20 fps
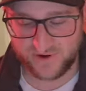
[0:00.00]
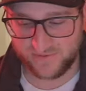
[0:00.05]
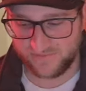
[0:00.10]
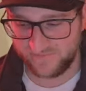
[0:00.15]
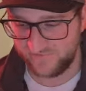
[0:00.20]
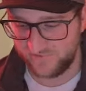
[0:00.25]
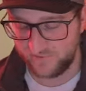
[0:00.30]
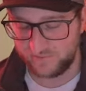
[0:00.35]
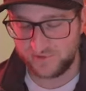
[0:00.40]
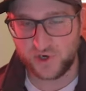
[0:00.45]
from
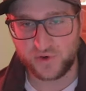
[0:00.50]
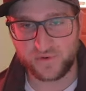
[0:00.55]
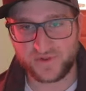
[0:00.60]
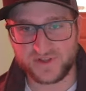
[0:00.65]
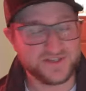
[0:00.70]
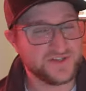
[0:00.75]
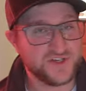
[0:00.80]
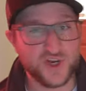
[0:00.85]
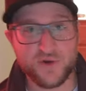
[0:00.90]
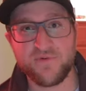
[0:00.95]
totally
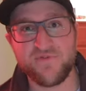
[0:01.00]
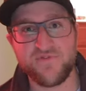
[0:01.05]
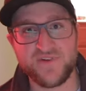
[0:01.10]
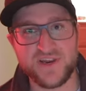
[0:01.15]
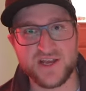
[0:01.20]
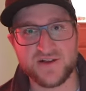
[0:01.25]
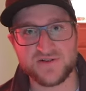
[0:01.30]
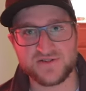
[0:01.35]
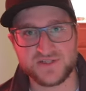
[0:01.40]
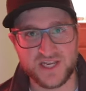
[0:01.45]
stupid
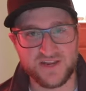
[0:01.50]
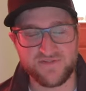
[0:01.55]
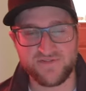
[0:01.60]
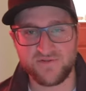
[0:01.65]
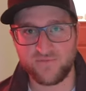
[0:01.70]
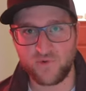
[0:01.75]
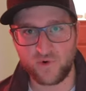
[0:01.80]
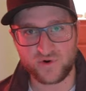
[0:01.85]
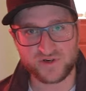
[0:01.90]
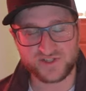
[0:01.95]
videos to
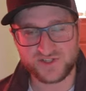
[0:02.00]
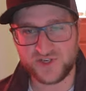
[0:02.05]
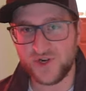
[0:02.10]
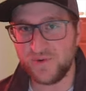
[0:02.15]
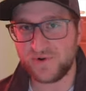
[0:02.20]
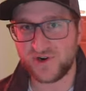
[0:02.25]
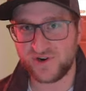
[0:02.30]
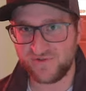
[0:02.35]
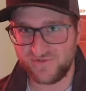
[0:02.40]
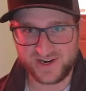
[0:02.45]
even more
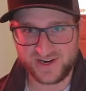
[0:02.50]
stupider